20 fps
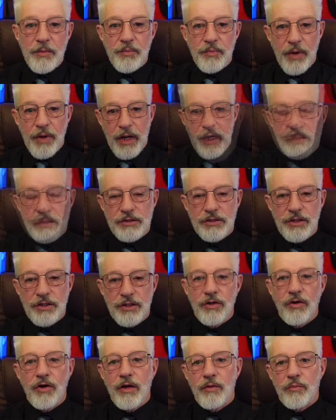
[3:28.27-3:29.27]
But
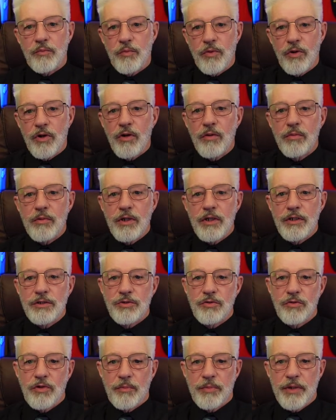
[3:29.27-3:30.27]
tonight, what I'm going to
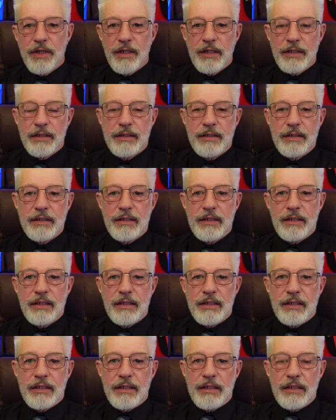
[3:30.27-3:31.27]
talk about
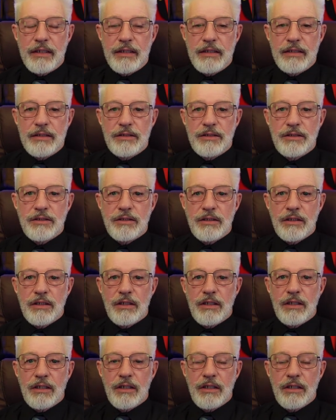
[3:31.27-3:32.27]
is
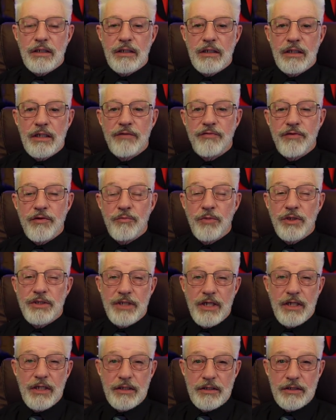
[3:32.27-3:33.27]
living with
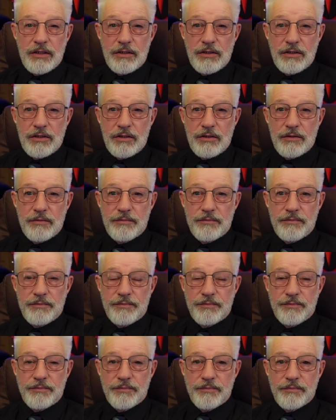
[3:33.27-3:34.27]
tinnitus
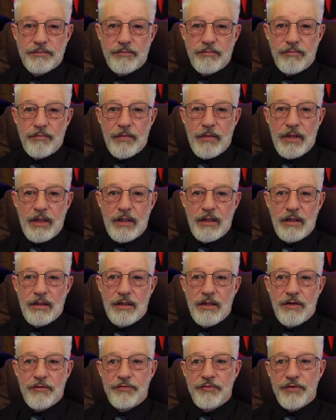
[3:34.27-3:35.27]
and
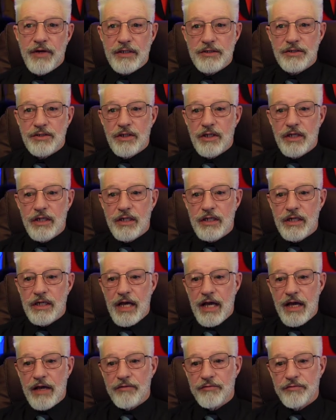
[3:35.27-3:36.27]
the effects that it can
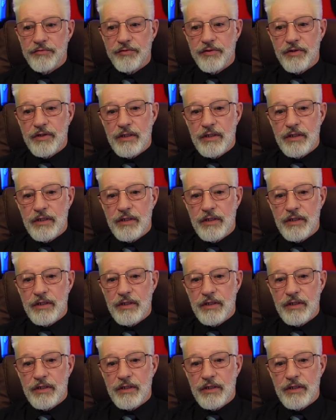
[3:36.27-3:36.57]
have.